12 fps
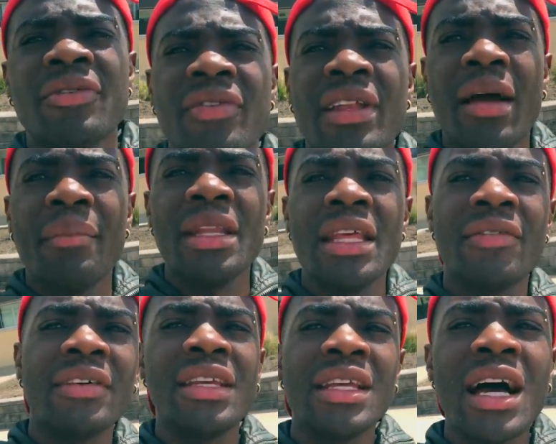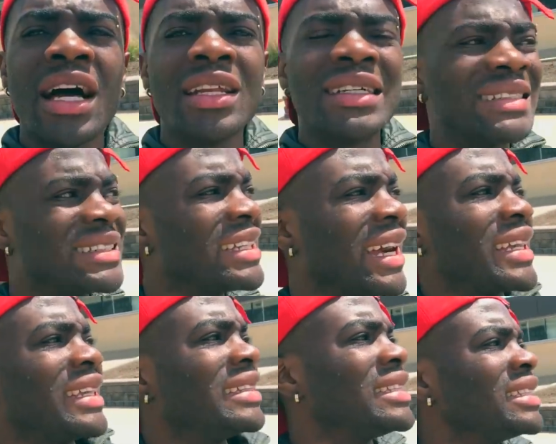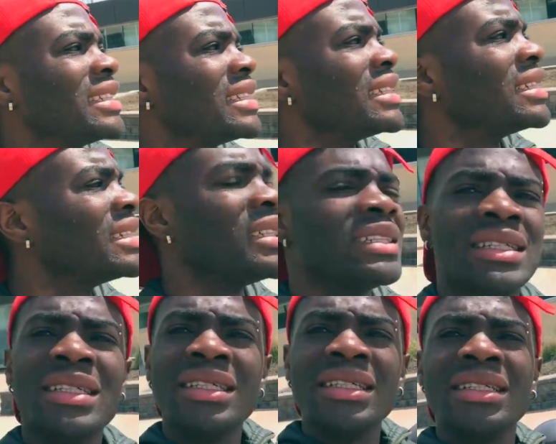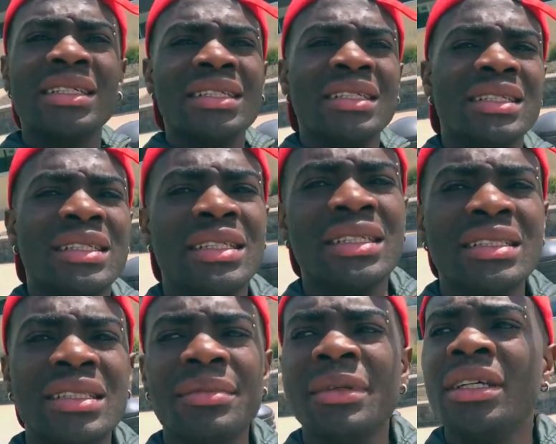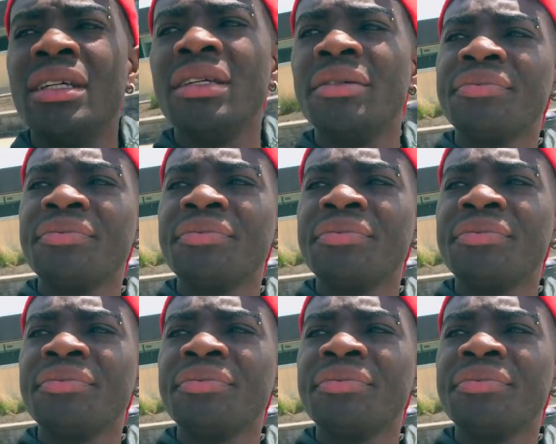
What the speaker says: me feel like me even need all a jacket. You see me?